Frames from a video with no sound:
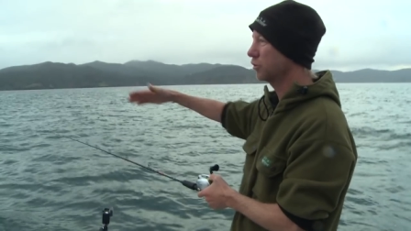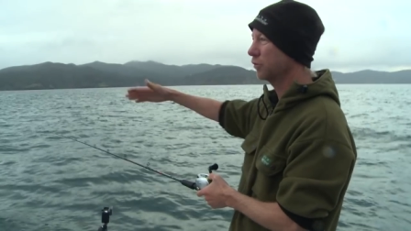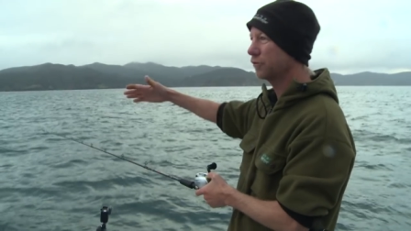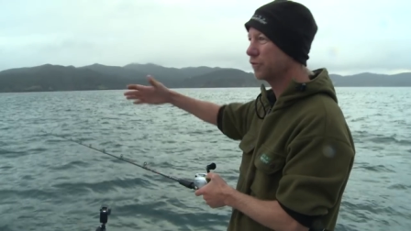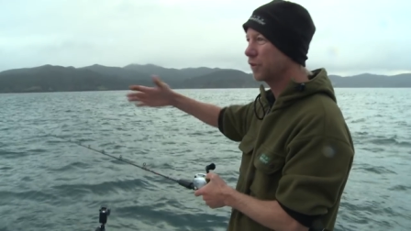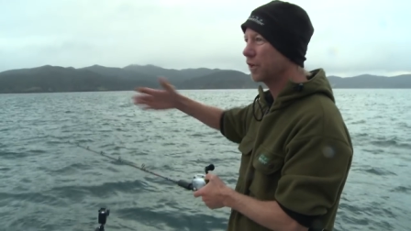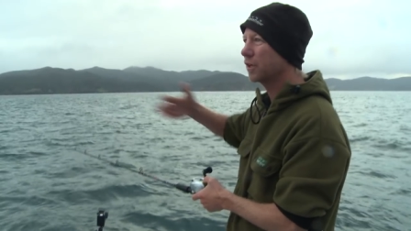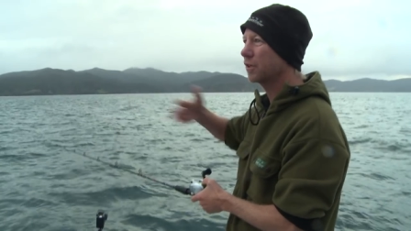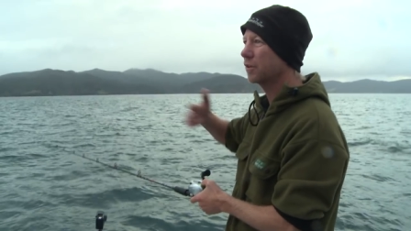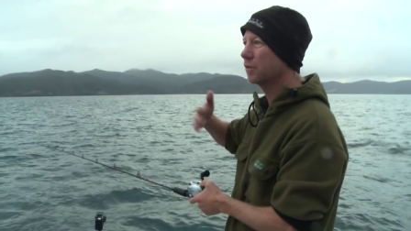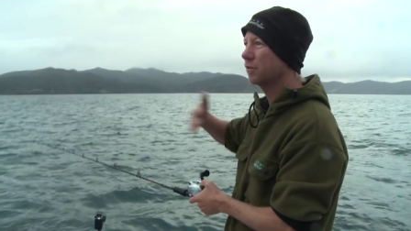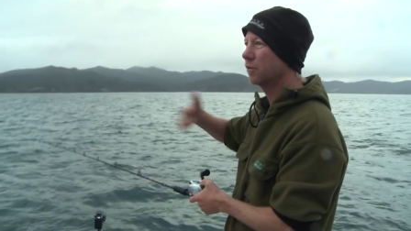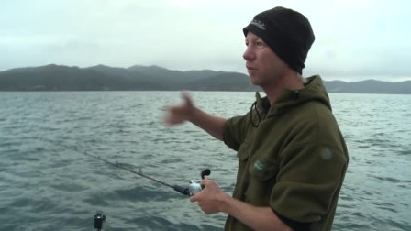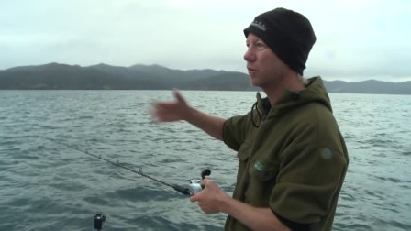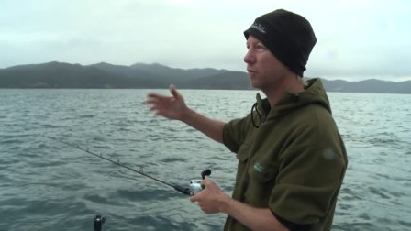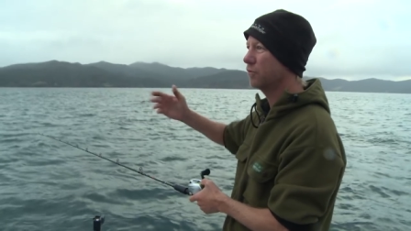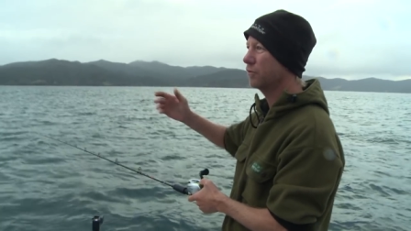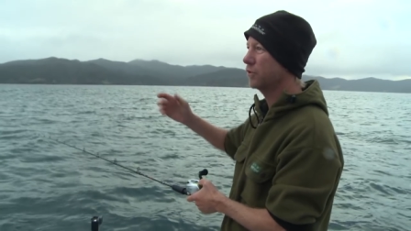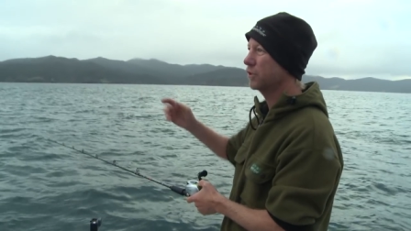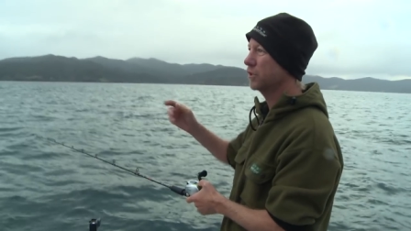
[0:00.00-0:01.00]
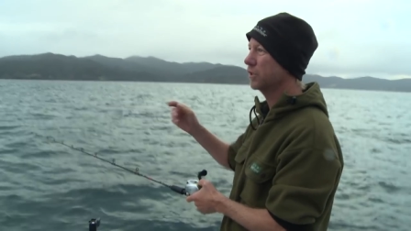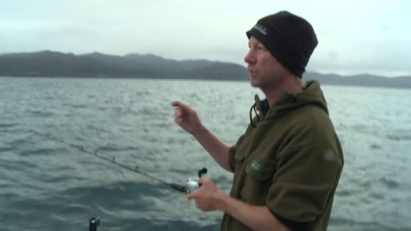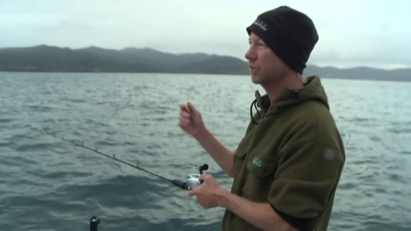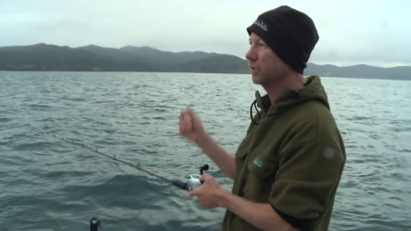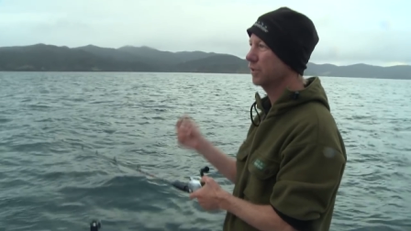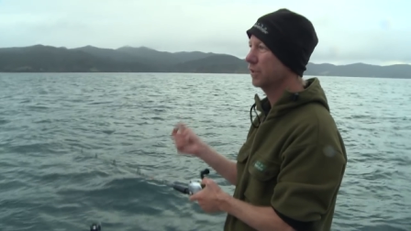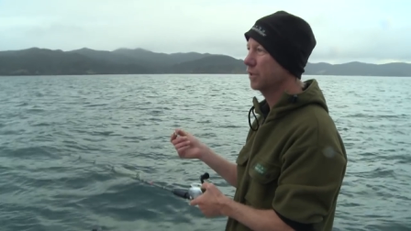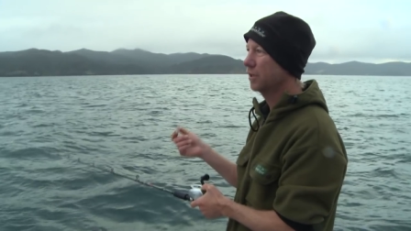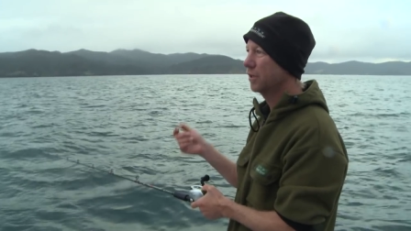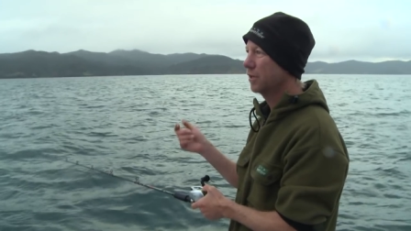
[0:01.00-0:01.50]
drifting, lure fishing.
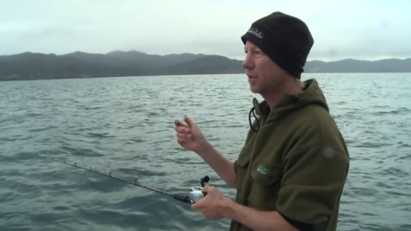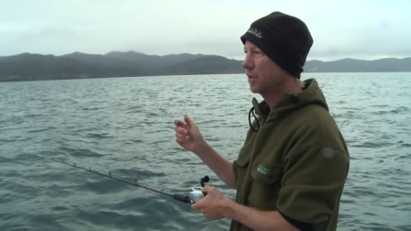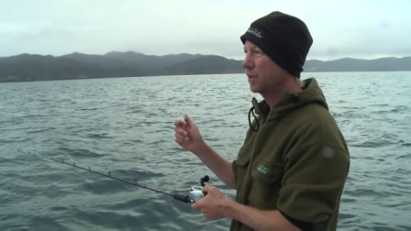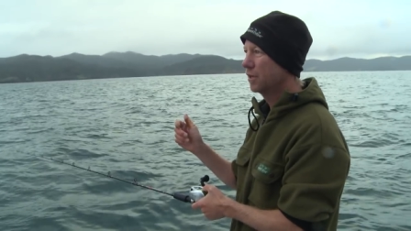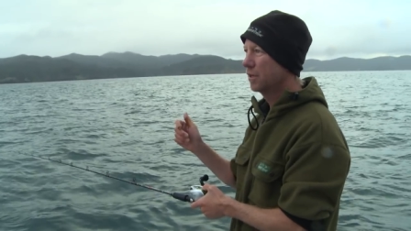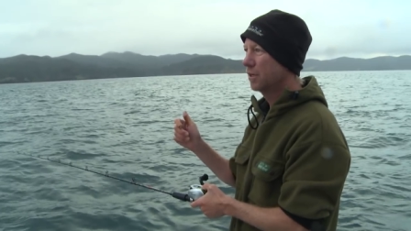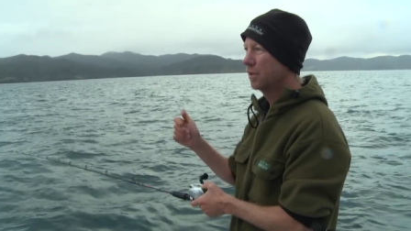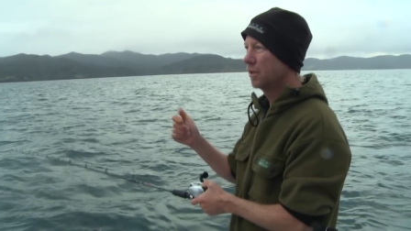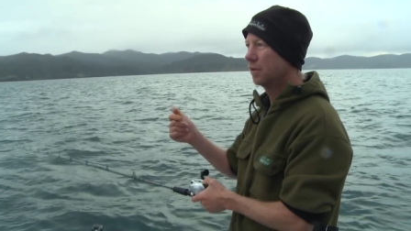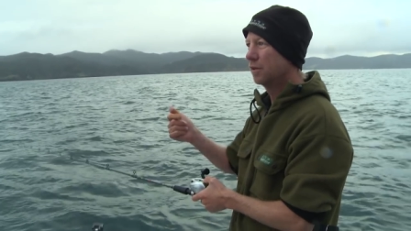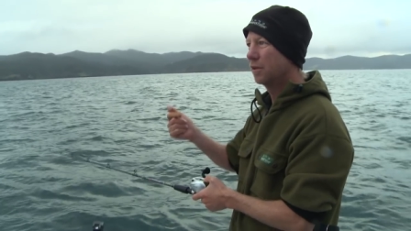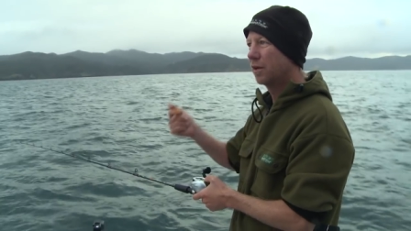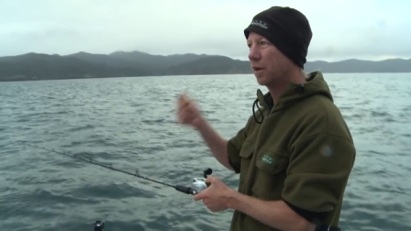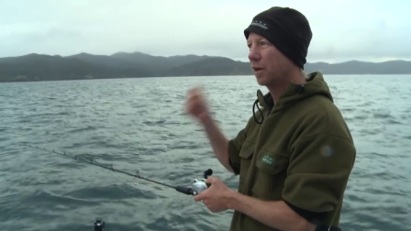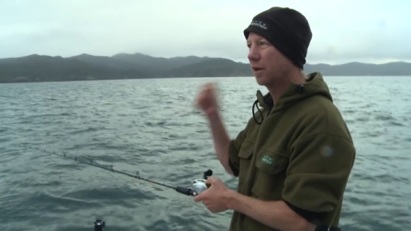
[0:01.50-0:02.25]
In